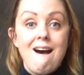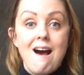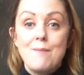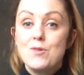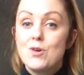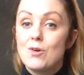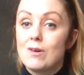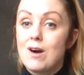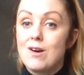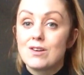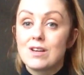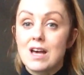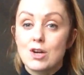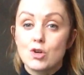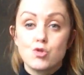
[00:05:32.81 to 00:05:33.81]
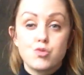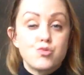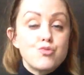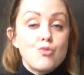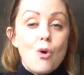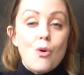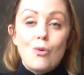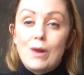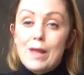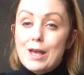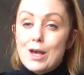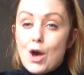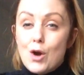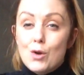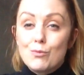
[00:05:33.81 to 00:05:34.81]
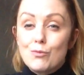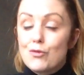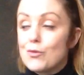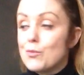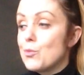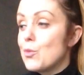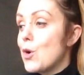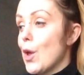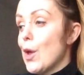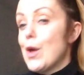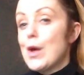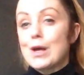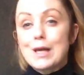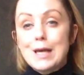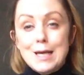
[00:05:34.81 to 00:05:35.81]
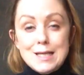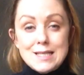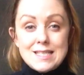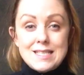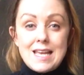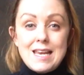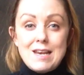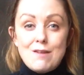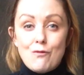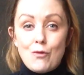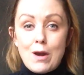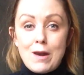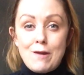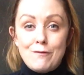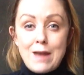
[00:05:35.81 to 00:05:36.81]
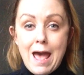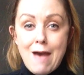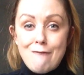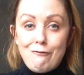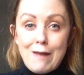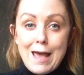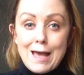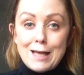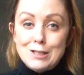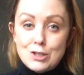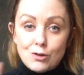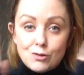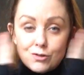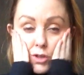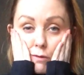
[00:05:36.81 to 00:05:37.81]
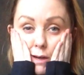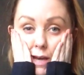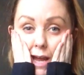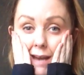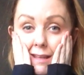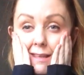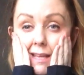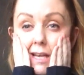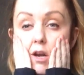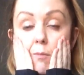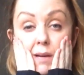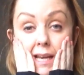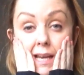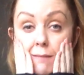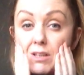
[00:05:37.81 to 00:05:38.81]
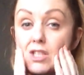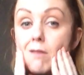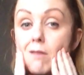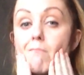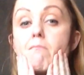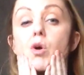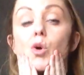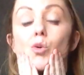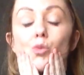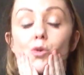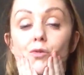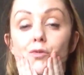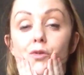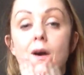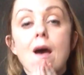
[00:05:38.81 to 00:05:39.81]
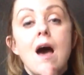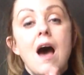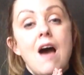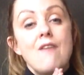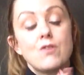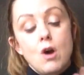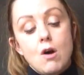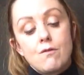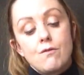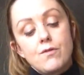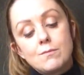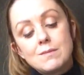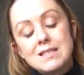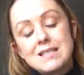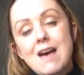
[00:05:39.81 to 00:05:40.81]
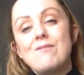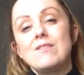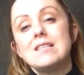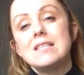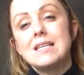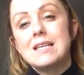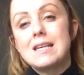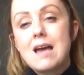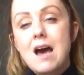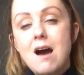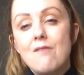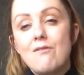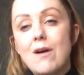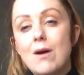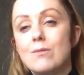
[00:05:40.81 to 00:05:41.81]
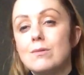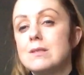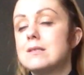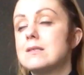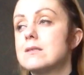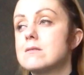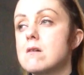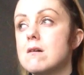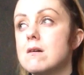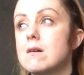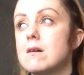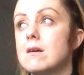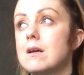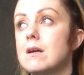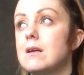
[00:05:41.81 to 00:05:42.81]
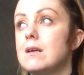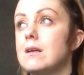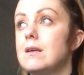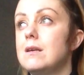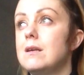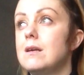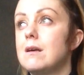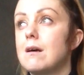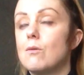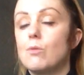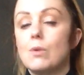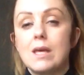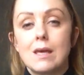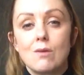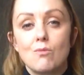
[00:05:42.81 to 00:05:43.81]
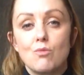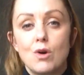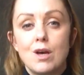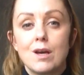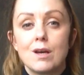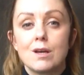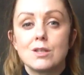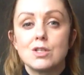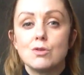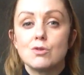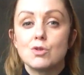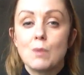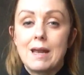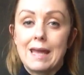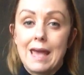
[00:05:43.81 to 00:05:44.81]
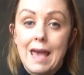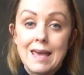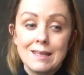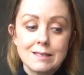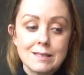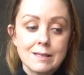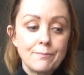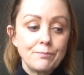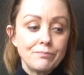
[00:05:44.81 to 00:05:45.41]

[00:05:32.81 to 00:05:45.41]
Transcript: I'm no longer crawling home from work, sitting in front of Netflix, not doing anything, not being able to move. I've gone from 17 and a half hours a week in work to 28.